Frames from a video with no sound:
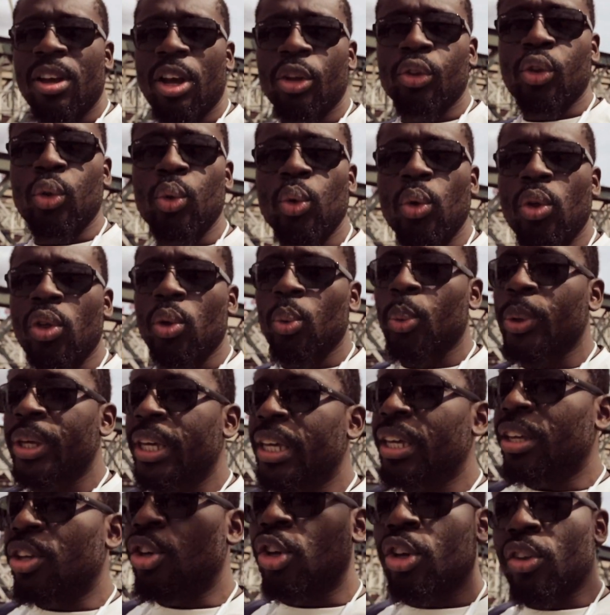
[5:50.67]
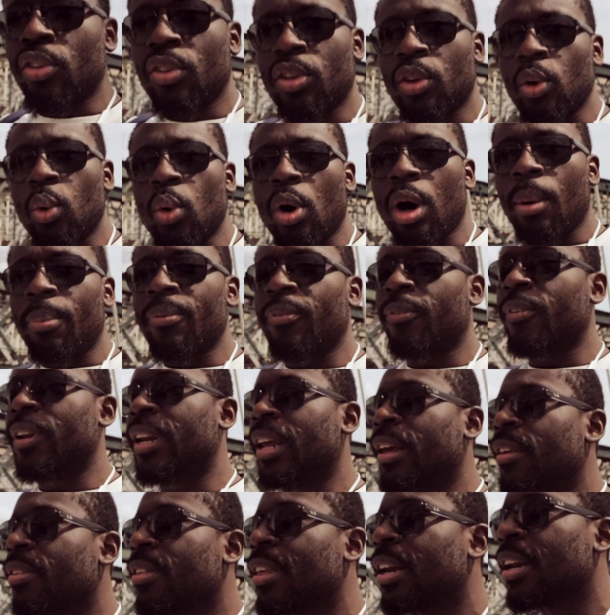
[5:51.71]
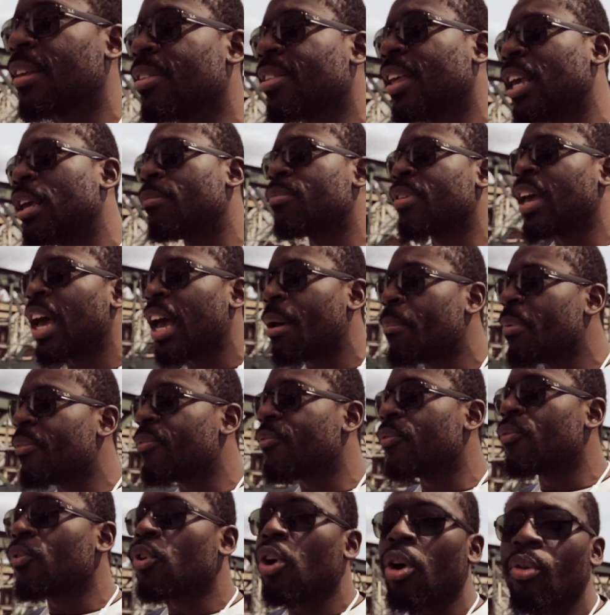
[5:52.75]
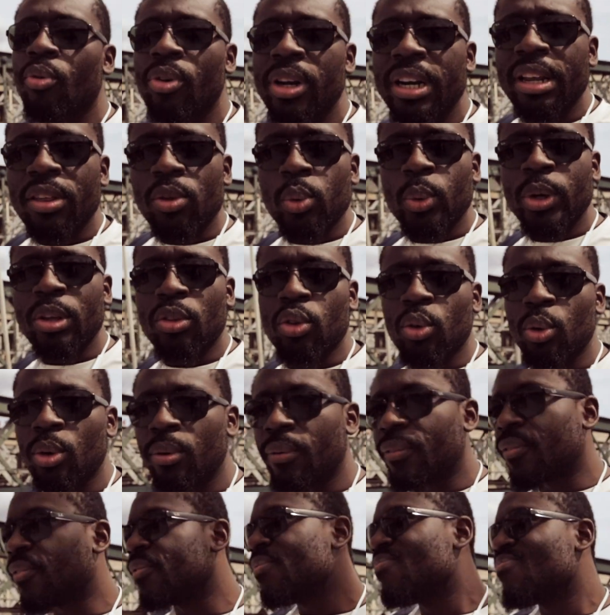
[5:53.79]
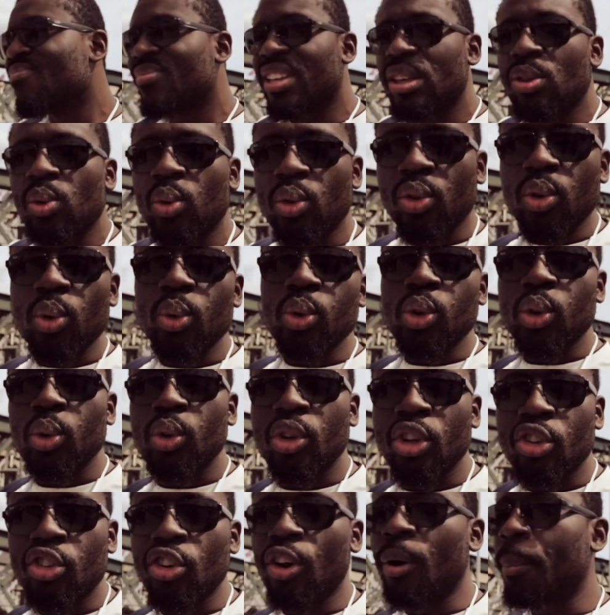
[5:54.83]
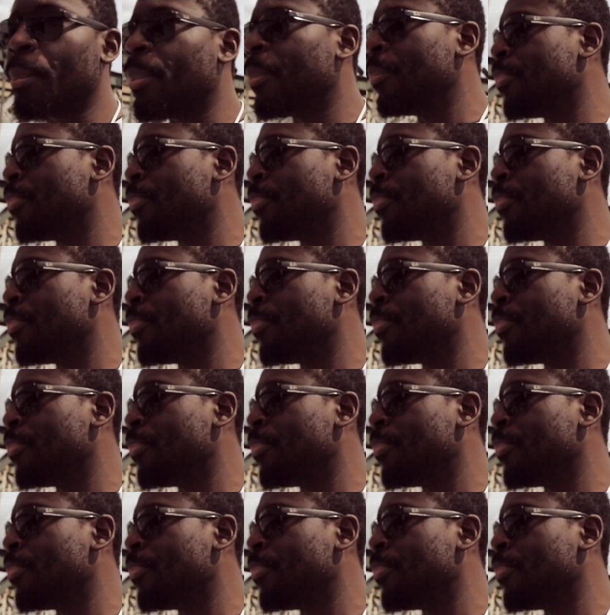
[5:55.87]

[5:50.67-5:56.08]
that are too sweet, you can still opt for this. At the same time, if you've got a really sweet tooth, this will still do the job.